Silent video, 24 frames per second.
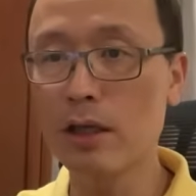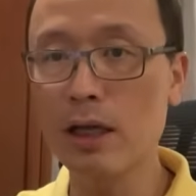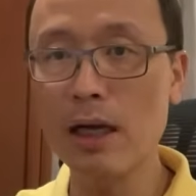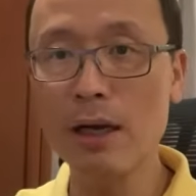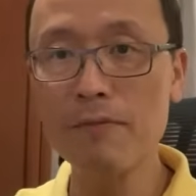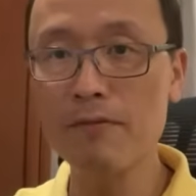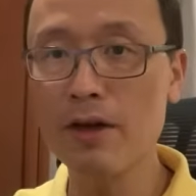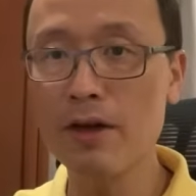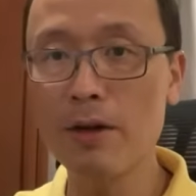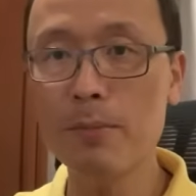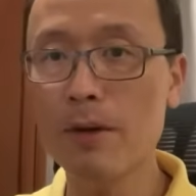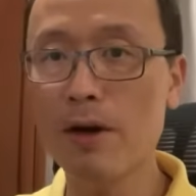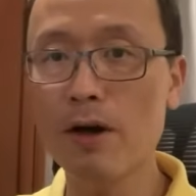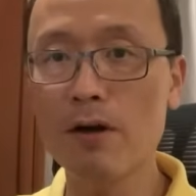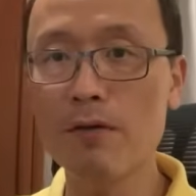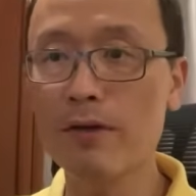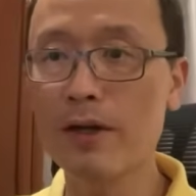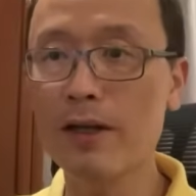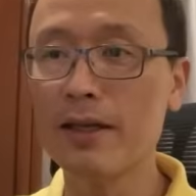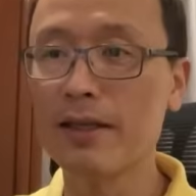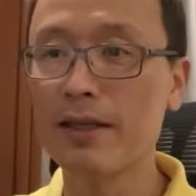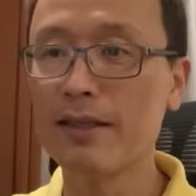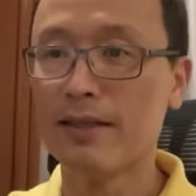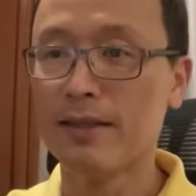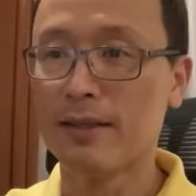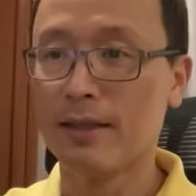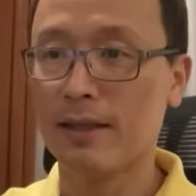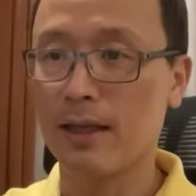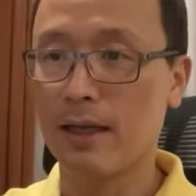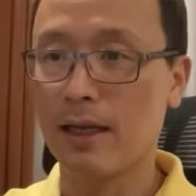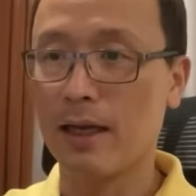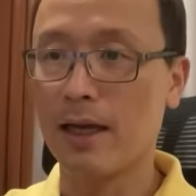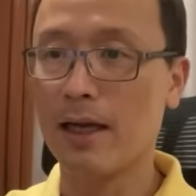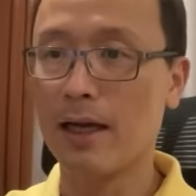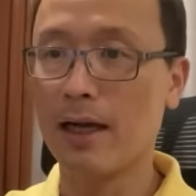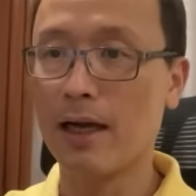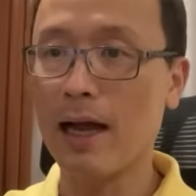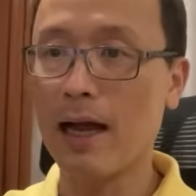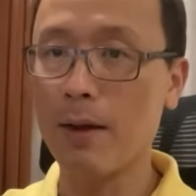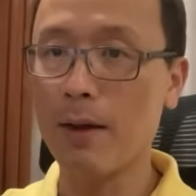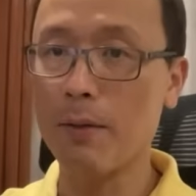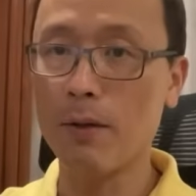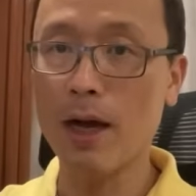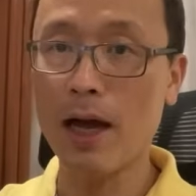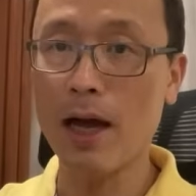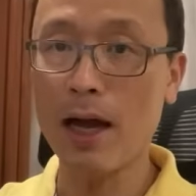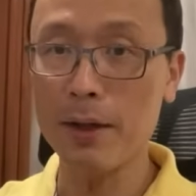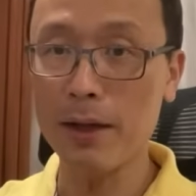I'm very proud of it.
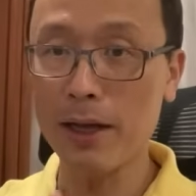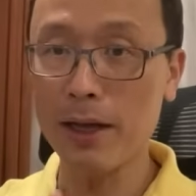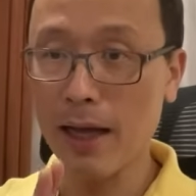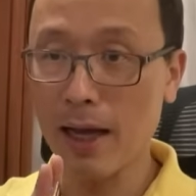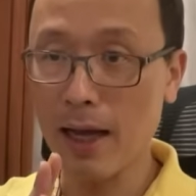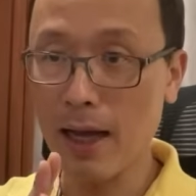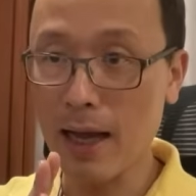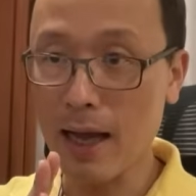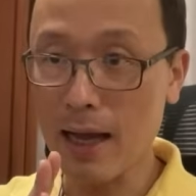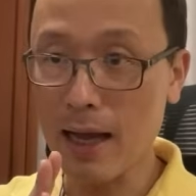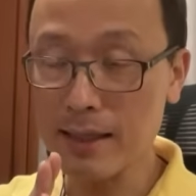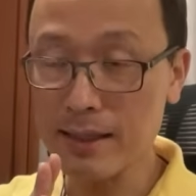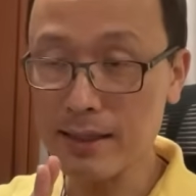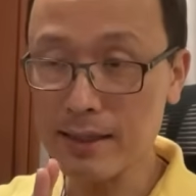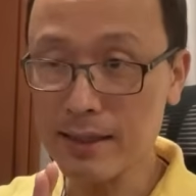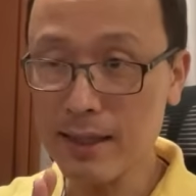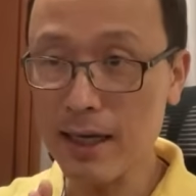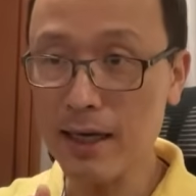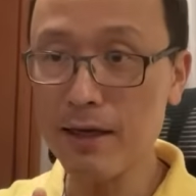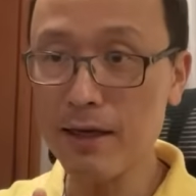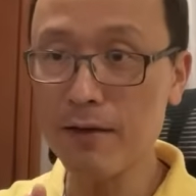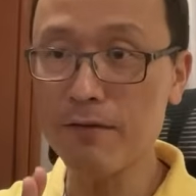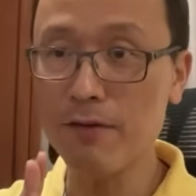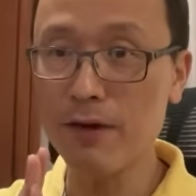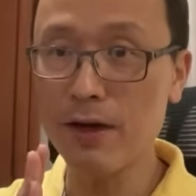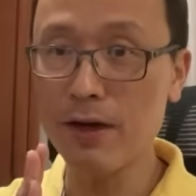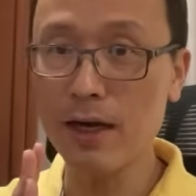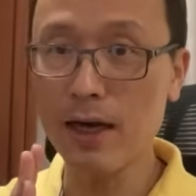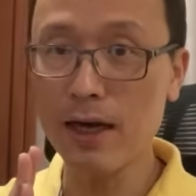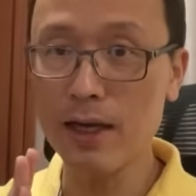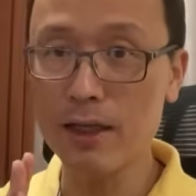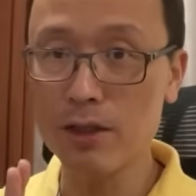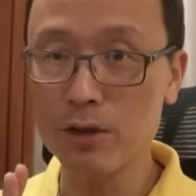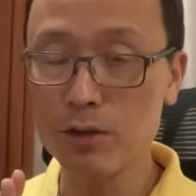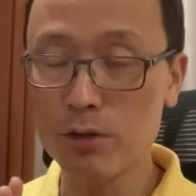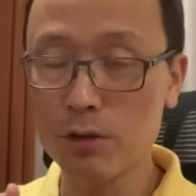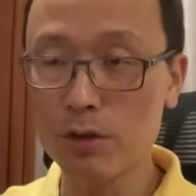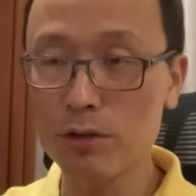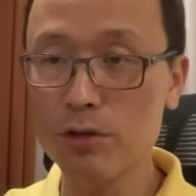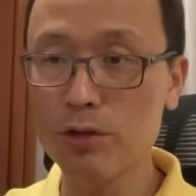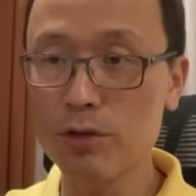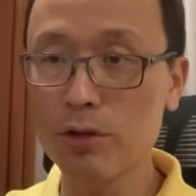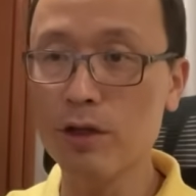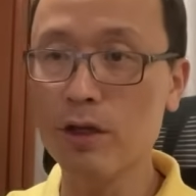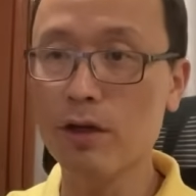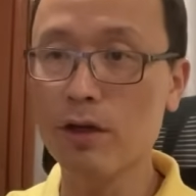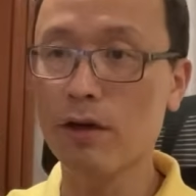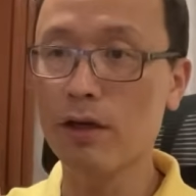I studied very hard in Jurong
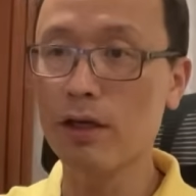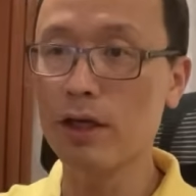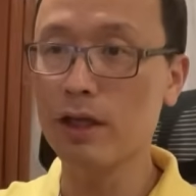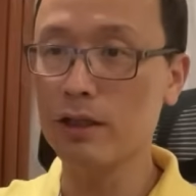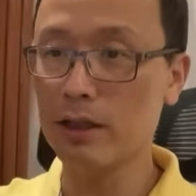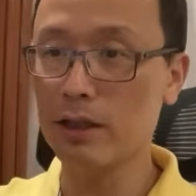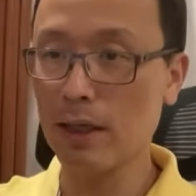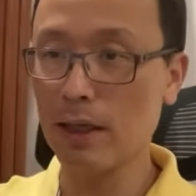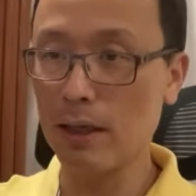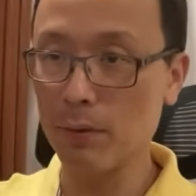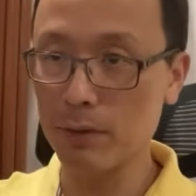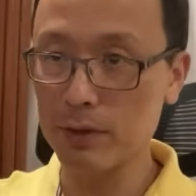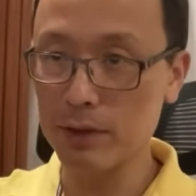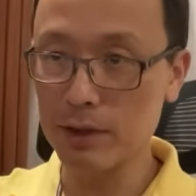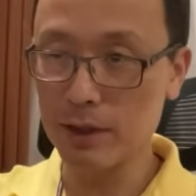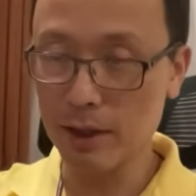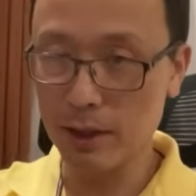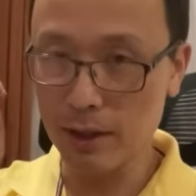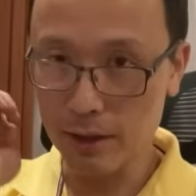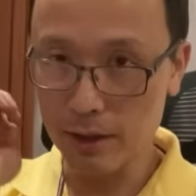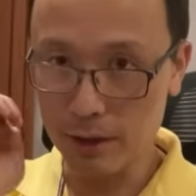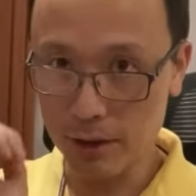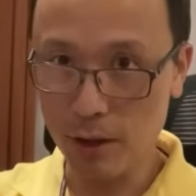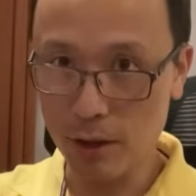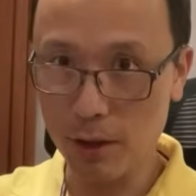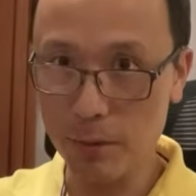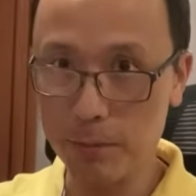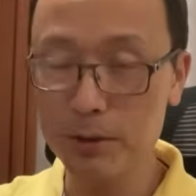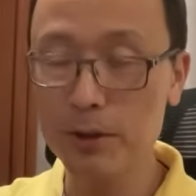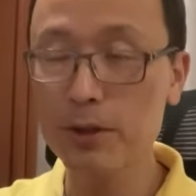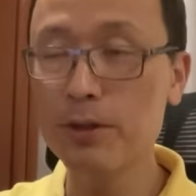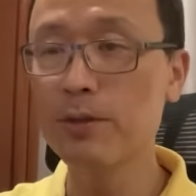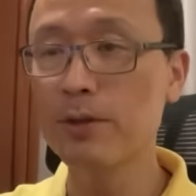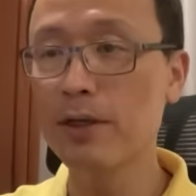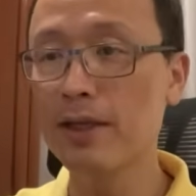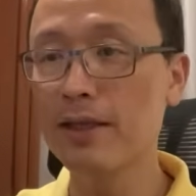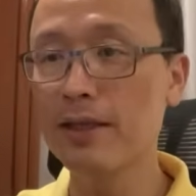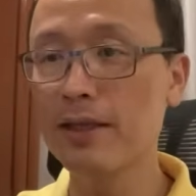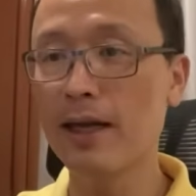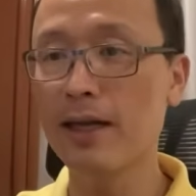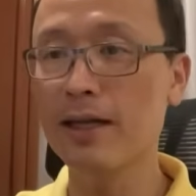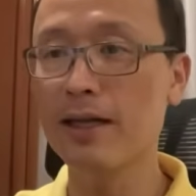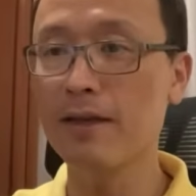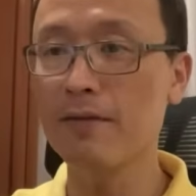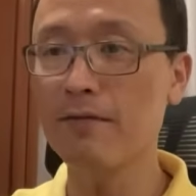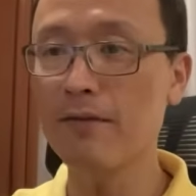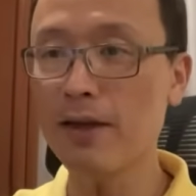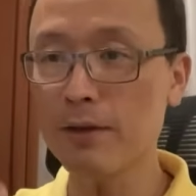Junior College. I was the top student then.
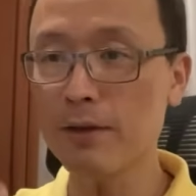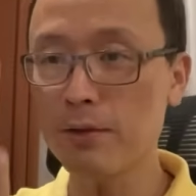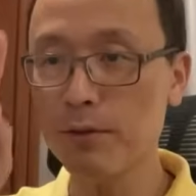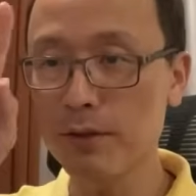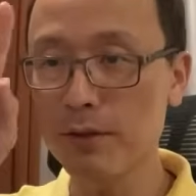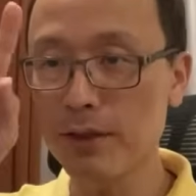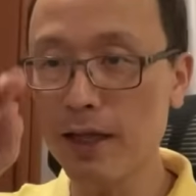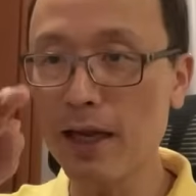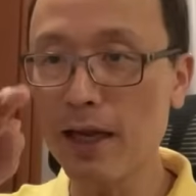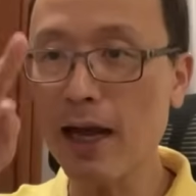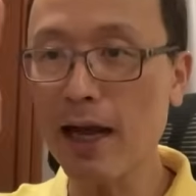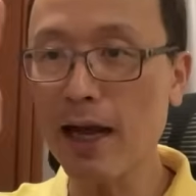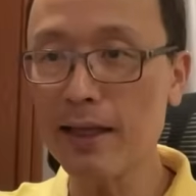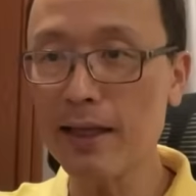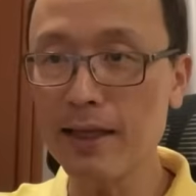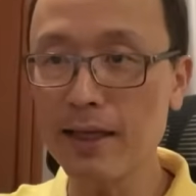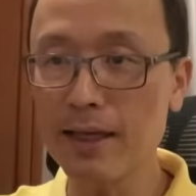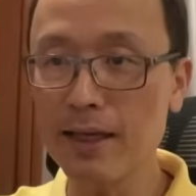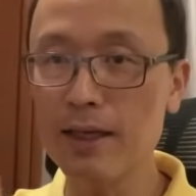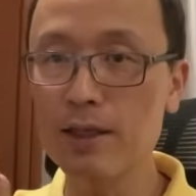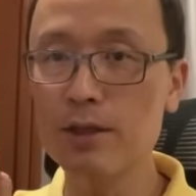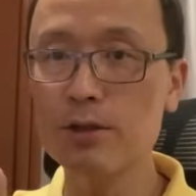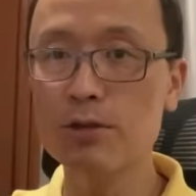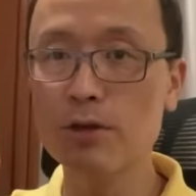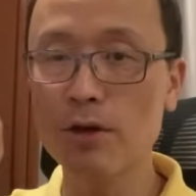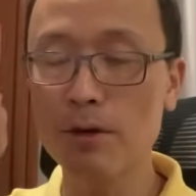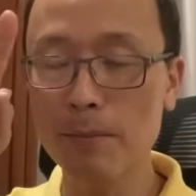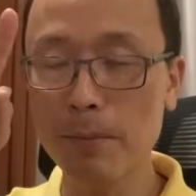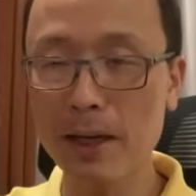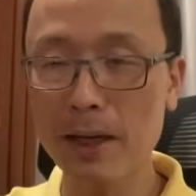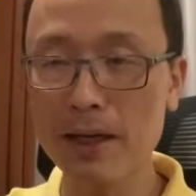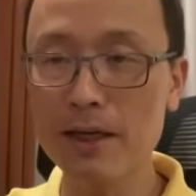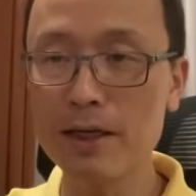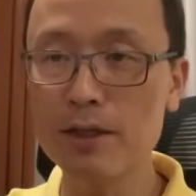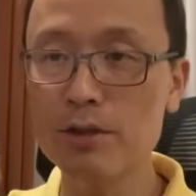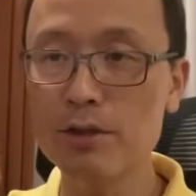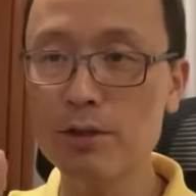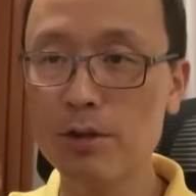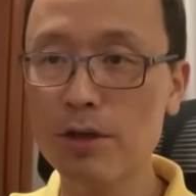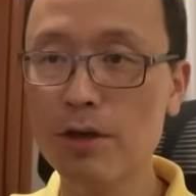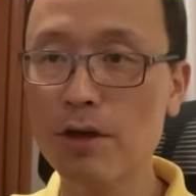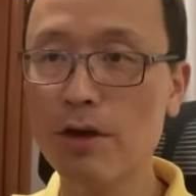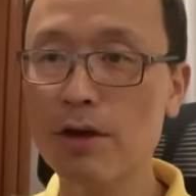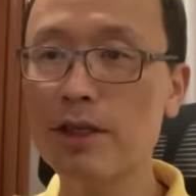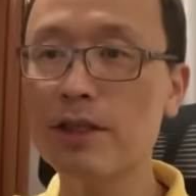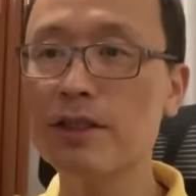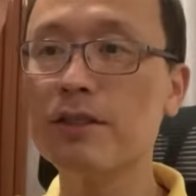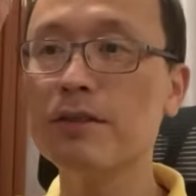In fact, today I think in Jurong Pioneer Junior
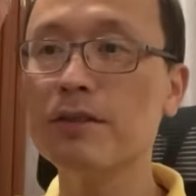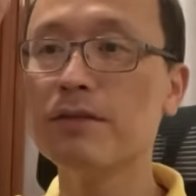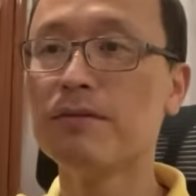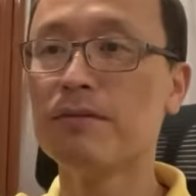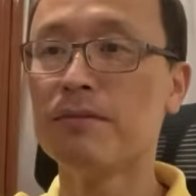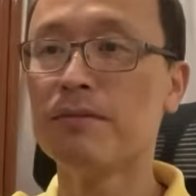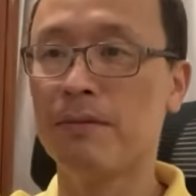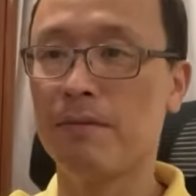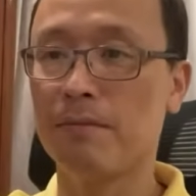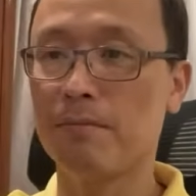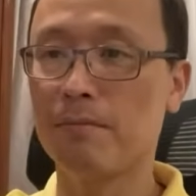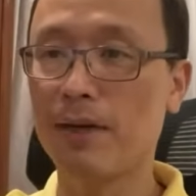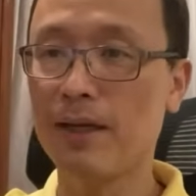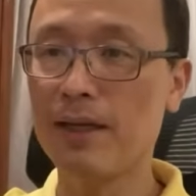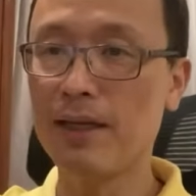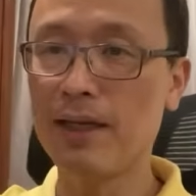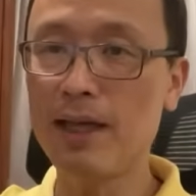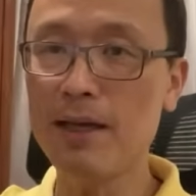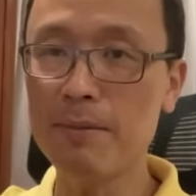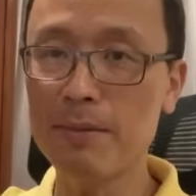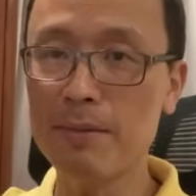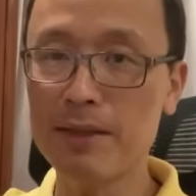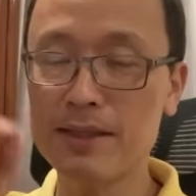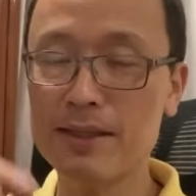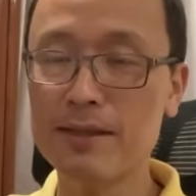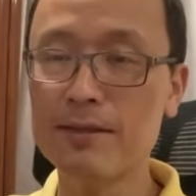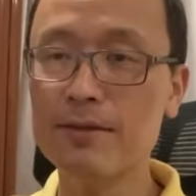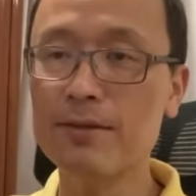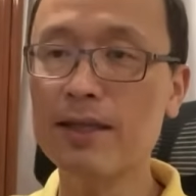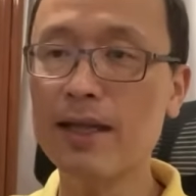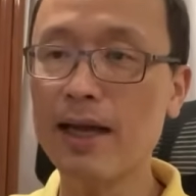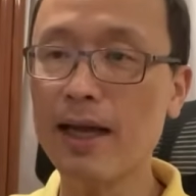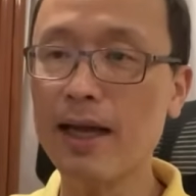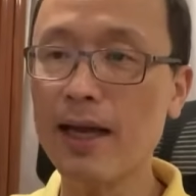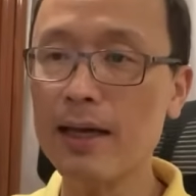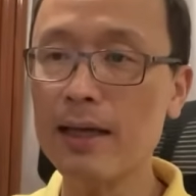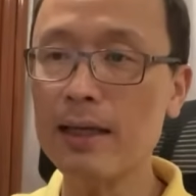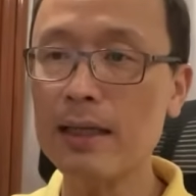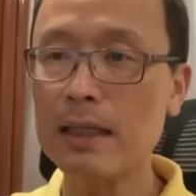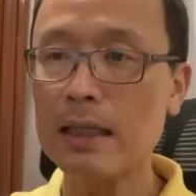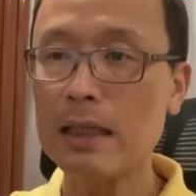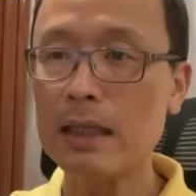College, my name is still there.